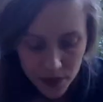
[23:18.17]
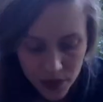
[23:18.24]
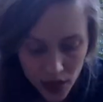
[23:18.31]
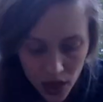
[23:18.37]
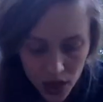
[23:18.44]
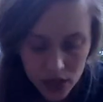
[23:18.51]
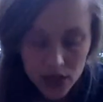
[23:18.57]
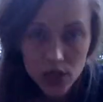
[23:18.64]

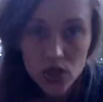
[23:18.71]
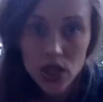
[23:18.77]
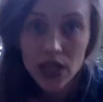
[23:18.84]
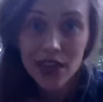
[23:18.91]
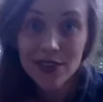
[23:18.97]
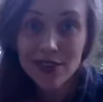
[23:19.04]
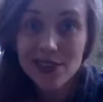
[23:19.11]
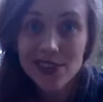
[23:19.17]
on the
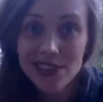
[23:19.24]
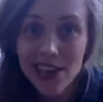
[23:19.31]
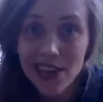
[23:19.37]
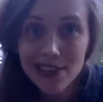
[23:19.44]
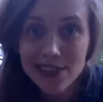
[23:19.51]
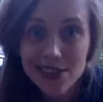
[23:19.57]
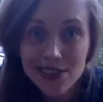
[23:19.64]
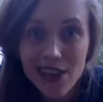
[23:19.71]
channel
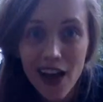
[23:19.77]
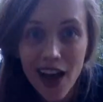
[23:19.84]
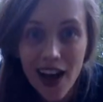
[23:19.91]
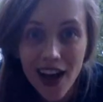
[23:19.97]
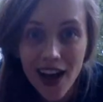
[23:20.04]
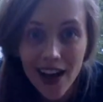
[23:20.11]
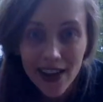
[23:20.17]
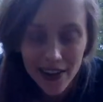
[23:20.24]
states.
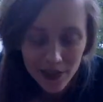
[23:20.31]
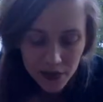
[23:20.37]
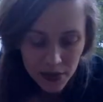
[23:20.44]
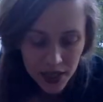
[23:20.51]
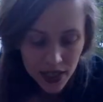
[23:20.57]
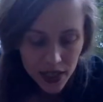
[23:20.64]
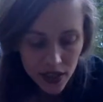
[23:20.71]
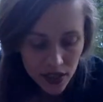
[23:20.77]
I have
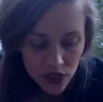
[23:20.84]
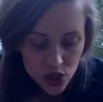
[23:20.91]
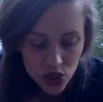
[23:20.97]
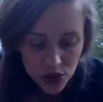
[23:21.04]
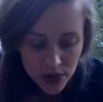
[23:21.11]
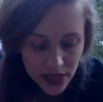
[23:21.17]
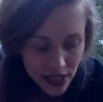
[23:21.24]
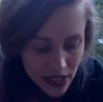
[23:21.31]
been
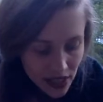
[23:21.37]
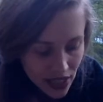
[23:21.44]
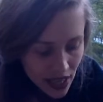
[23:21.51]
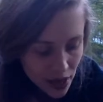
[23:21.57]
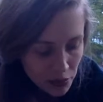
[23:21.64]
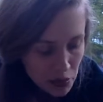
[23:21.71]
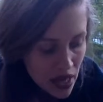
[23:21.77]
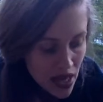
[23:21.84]
treating
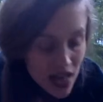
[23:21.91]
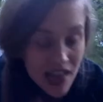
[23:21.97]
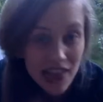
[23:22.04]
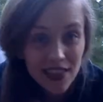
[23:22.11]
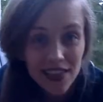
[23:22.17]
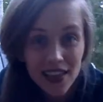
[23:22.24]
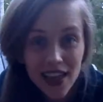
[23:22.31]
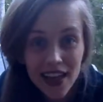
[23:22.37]
them
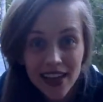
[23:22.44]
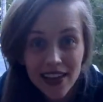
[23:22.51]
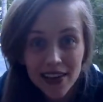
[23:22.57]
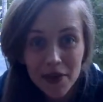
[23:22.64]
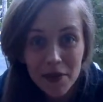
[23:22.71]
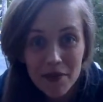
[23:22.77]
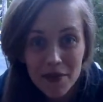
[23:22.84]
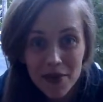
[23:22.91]
like
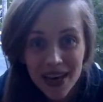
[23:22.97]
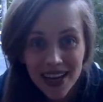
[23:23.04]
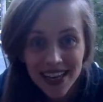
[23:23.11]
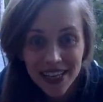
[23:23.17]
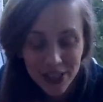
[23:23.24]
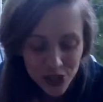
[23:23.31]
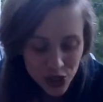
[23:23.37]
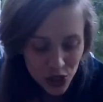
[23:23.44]
my
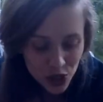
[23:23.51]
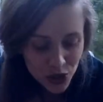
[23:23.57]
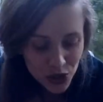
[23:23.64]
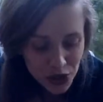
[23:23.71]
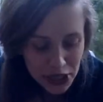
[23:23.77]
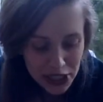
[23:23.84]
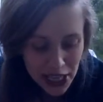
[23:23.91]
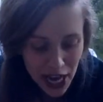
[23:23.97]

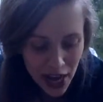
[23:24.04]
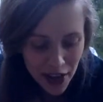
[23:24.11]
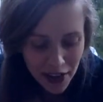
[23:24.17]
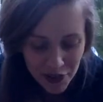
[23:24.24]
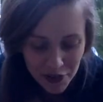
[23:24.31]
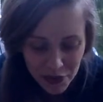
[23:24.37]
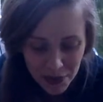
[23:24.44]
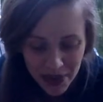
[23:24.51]
children.
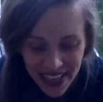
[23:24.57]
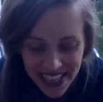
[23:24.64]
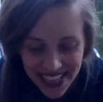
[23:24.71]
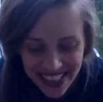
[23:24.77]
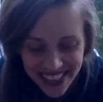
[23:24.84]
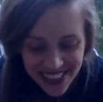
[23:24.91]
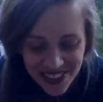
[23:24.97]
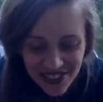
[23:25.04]
I've
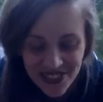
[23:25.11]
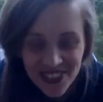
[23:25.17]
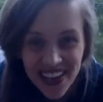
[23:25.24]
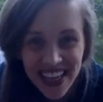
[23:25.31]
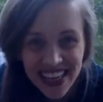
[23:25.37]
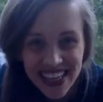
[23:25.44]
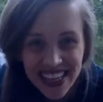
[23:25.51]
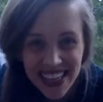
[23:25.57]
been
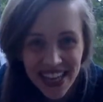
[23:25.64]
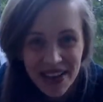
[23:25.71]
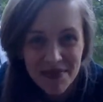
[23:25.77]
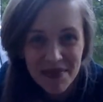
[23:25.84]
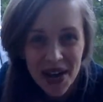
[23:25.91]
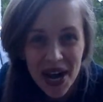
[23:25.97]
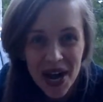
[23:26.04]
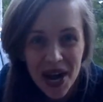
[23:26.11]
waking them
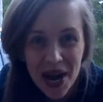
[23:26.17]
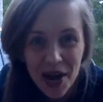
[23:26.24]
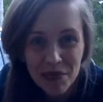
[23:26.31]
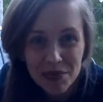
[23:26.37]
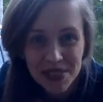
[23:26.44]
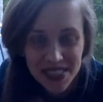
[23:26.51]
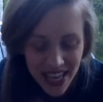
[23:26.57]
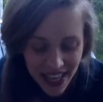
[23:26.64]
up,
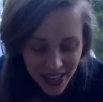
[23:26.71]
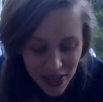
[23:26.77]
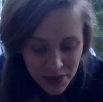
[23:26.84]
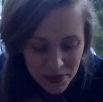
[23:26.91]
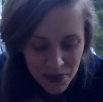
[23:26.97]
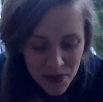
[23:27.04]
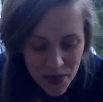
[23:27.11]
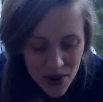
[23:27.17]
saying good
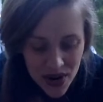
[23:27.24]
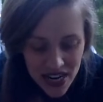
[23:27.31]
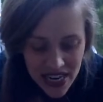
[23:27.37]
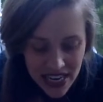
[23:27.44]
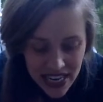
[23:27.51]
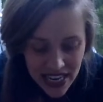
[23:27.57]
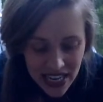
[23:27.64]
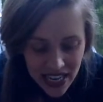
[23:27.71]

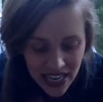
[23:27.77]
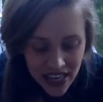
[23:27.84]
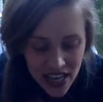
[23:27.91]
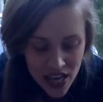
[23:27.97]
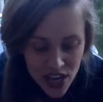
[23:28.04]
morning,